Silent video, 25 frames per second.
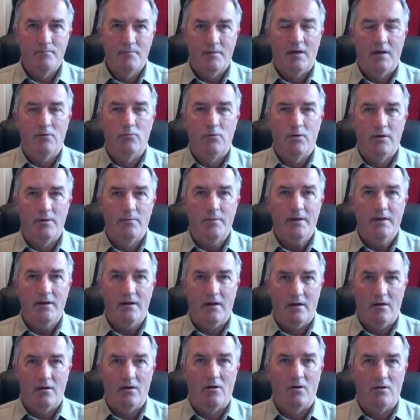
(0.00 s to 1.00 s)
it would have been
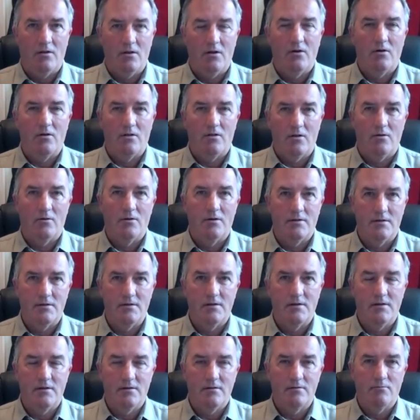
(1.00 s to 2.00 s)
a lot lower than
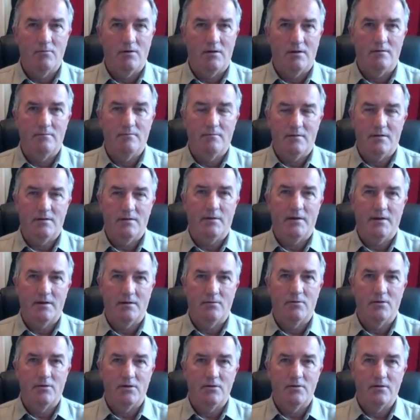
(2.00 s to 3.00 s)
the, well, depending
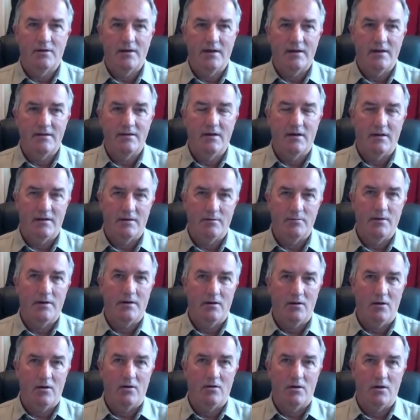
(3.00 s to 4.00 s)
on what the UK had done, it'd been
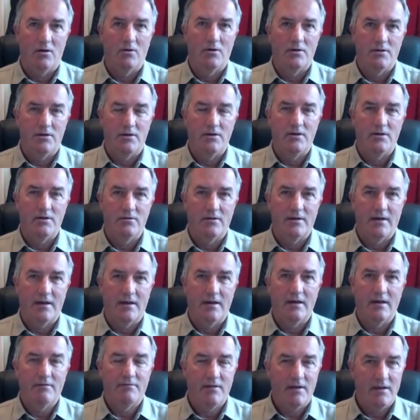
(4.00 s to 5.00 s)
a lot lower than the
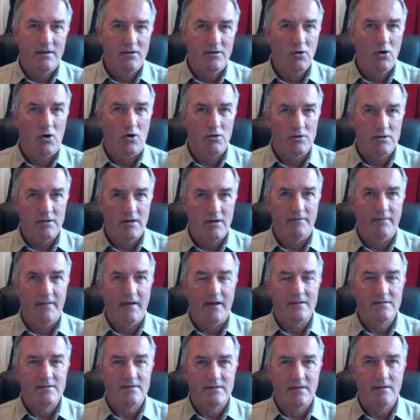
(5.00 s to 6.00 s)
UK had they not done
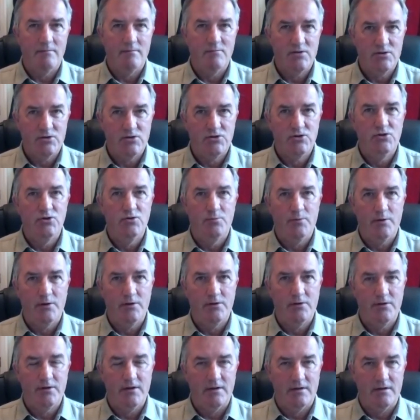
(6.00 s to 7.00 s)
that same
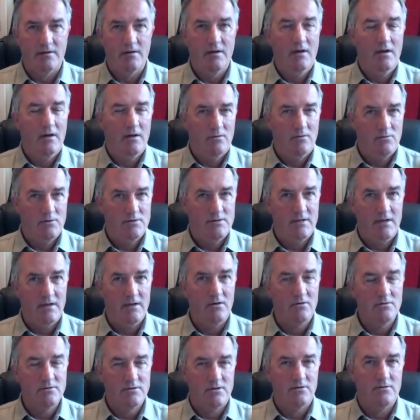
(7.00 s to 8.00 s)
stupid thing, which they
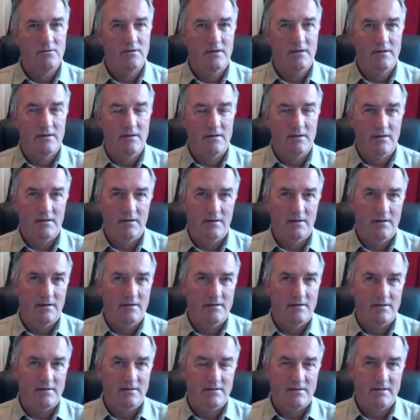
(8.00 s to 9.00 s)
also did in the
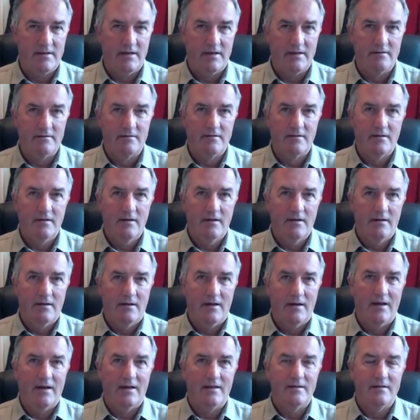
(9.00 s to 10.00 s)
United States
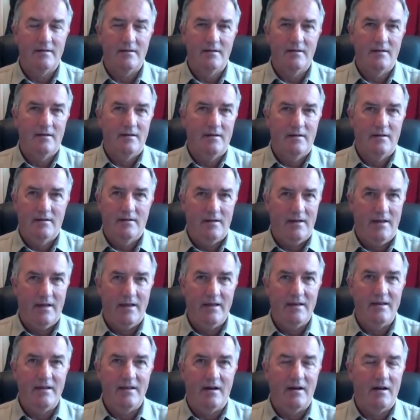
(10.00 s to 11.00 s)
and
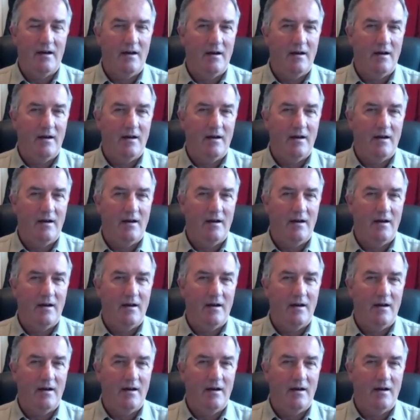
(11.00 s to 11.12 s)
in